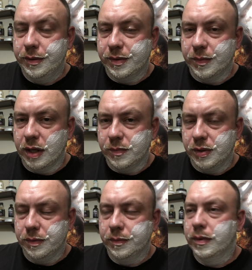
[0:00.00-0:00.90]
Sometimes
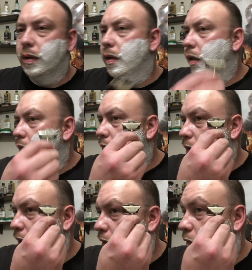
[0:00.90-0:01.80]
you
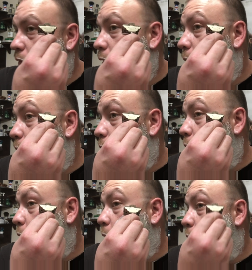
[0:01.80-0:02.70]
forget to flip,
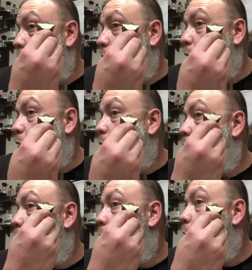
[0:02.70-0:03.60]
and you, on your
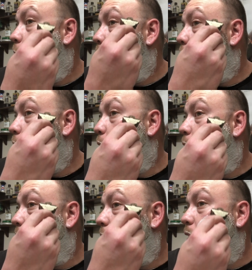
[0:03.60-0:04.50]

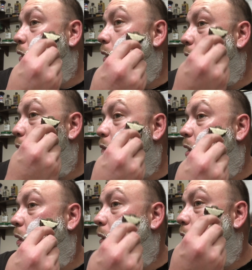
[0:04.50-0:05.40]
double edge, you end up
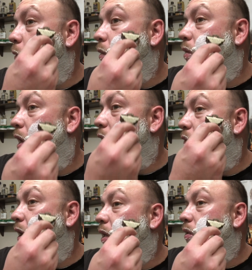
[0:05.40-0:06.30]
dulling one side
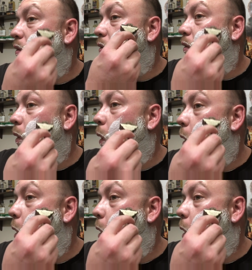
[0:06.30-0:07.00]
faster than you